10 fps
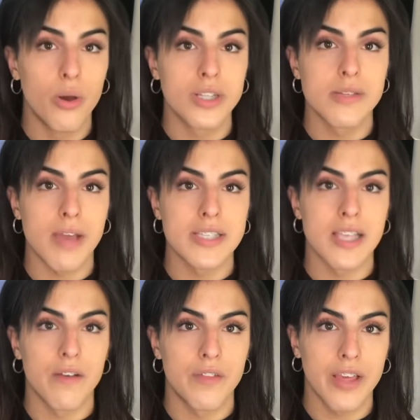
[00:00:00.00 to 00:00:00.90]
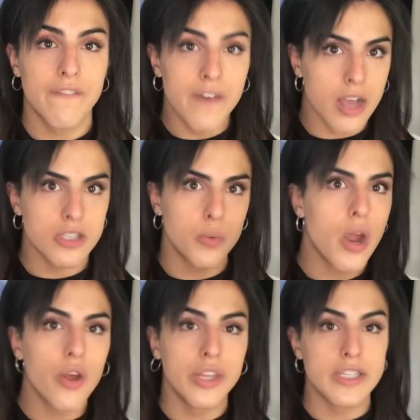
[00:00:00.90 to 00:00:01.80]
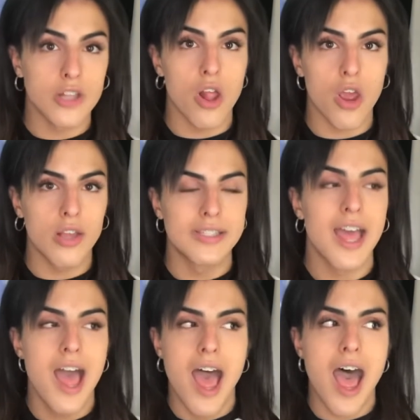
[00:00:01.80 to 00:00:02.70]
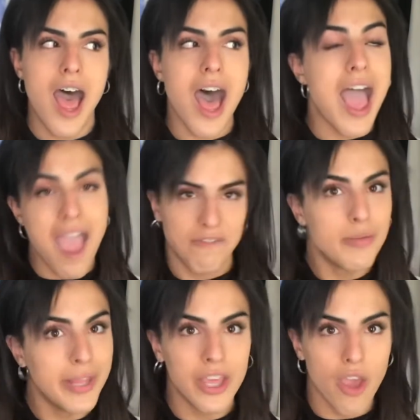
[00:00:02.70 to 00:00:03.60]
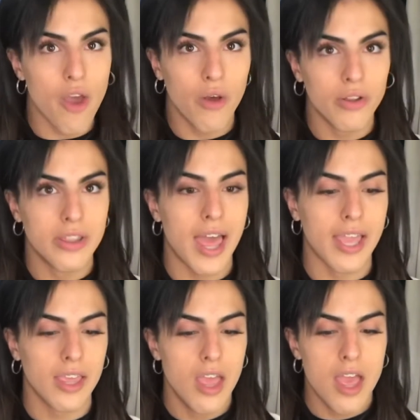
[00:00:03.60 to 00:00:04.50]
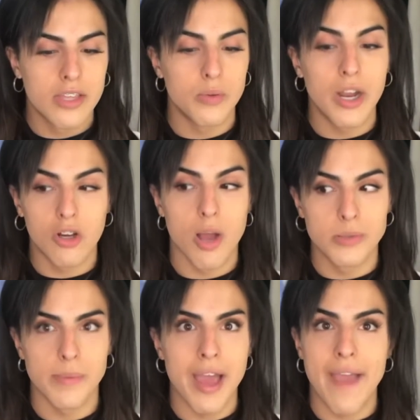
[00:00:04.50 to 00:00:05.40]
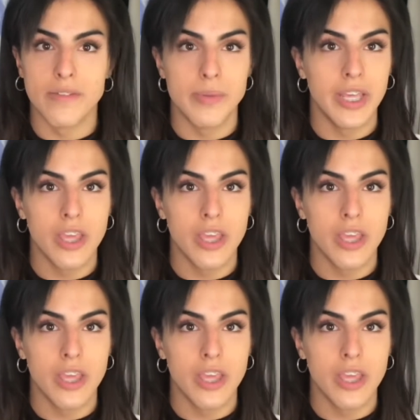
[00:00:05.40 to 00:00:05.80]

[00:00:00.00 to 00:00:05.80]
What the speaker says: to myself, like, fuck, to wear all these clothes, I have to be a girl. Like, to wear a crop top, I have to be a